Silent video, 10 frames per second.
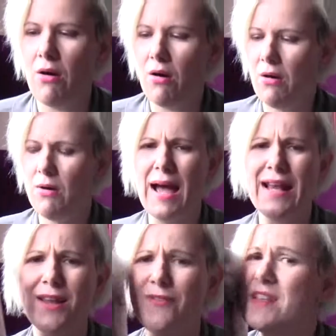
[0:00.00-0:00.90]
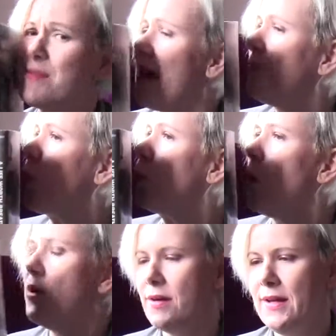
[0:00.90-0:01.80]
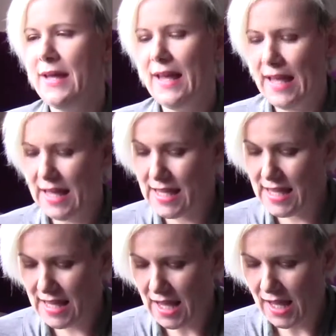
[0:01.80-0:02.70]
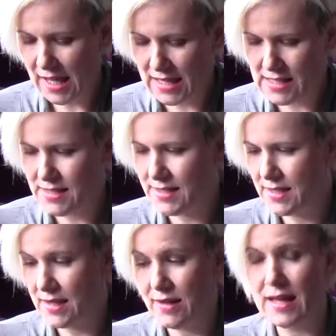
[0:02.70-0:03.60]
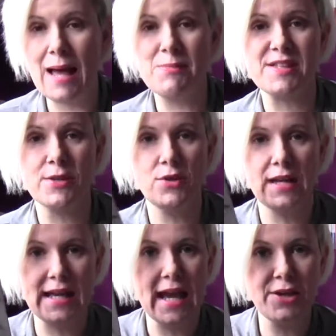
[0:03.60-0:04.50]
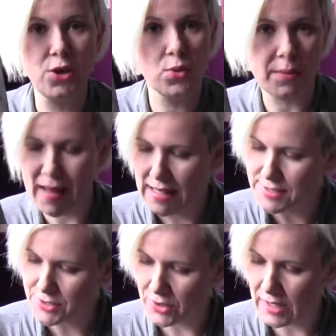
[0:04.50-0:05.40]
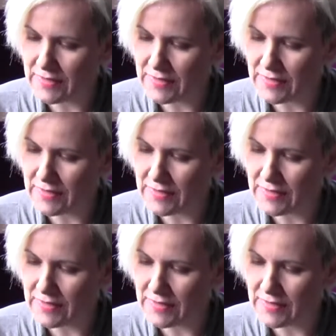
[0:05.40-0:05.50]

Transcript: Oh, I love this man. He is absolutely a yoga master,